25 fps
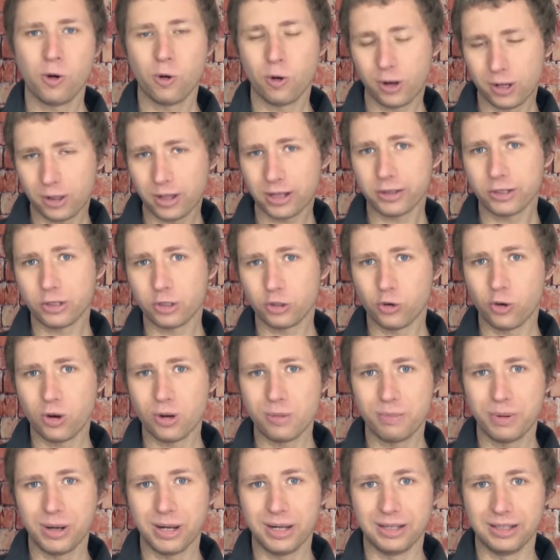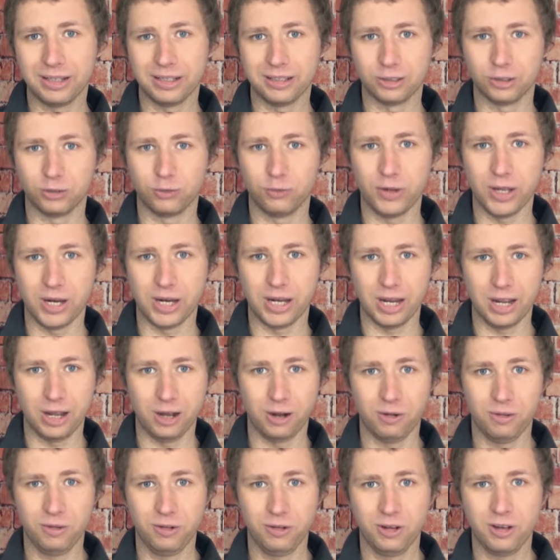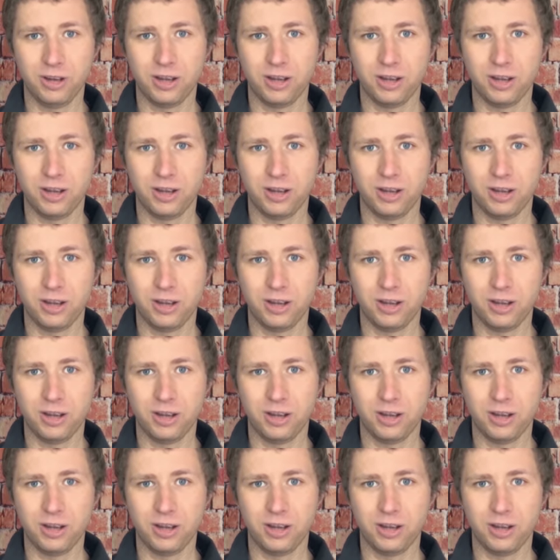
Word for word: or click the join button in this video.